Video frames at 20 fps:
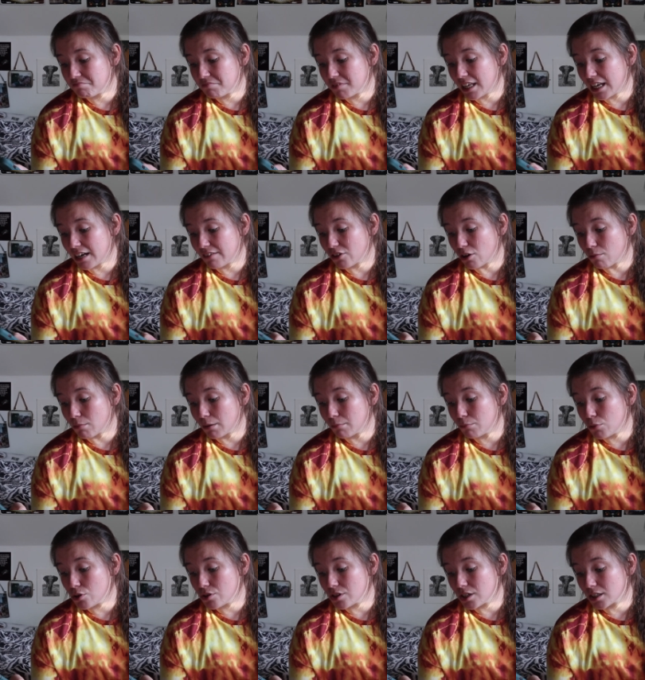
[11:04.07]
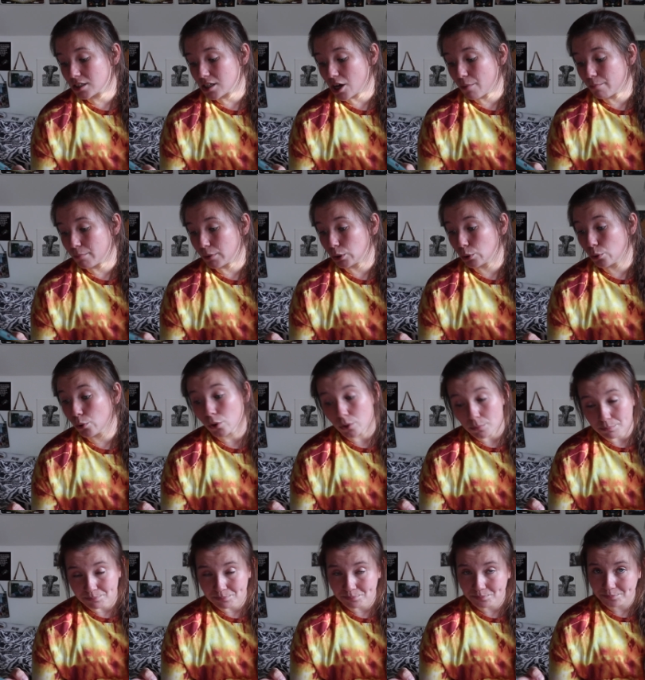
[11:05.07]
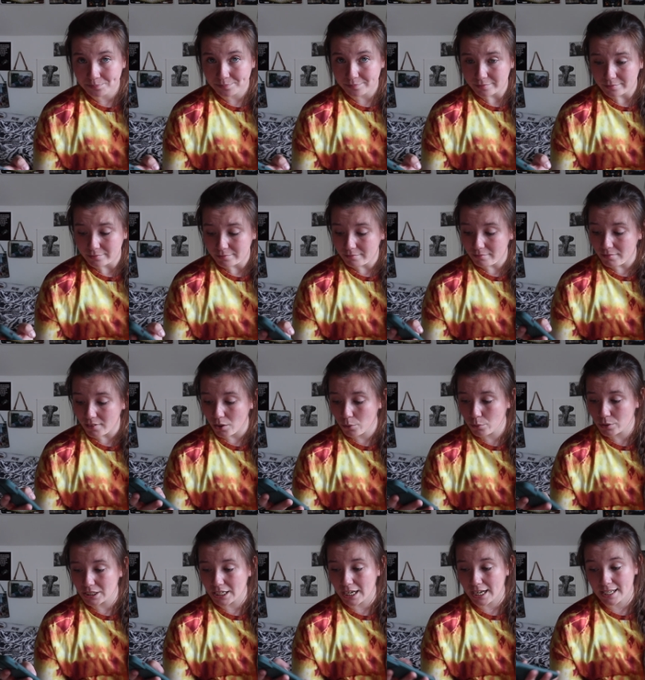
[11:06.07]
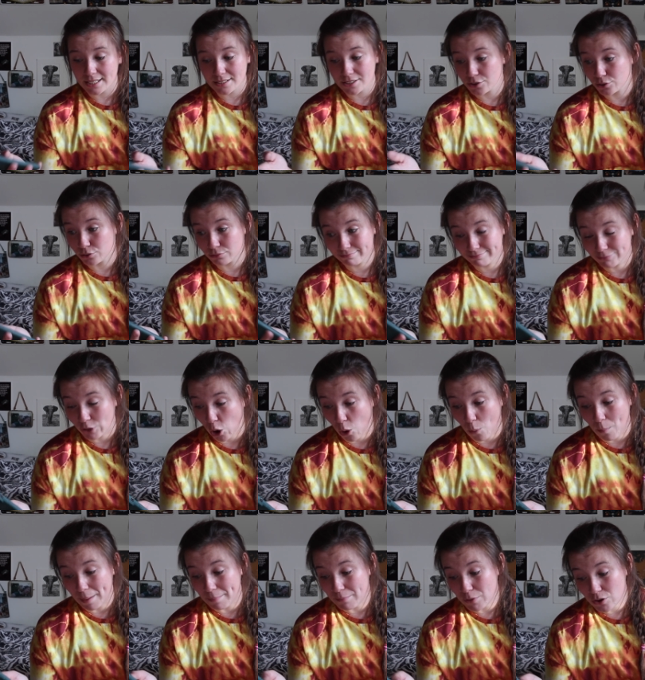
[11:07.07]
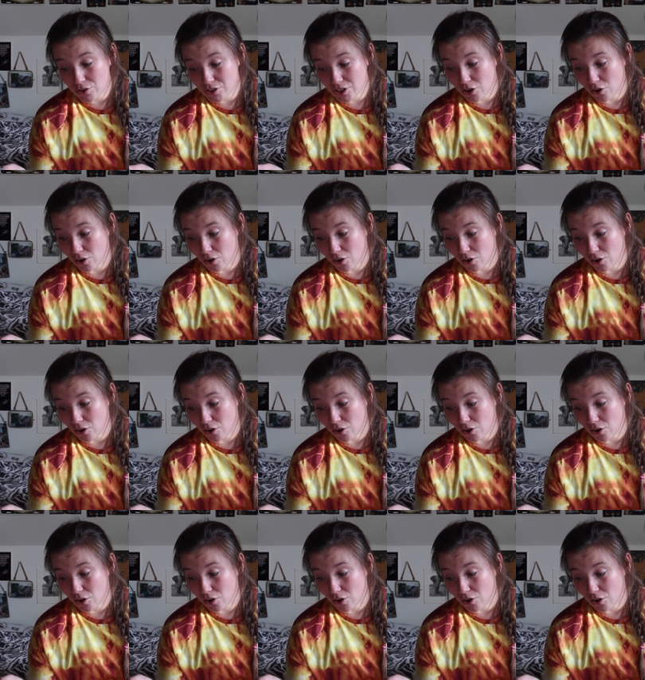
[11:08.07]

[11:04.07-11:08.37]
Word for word: Then I've got my music down below, which has, you know, all my music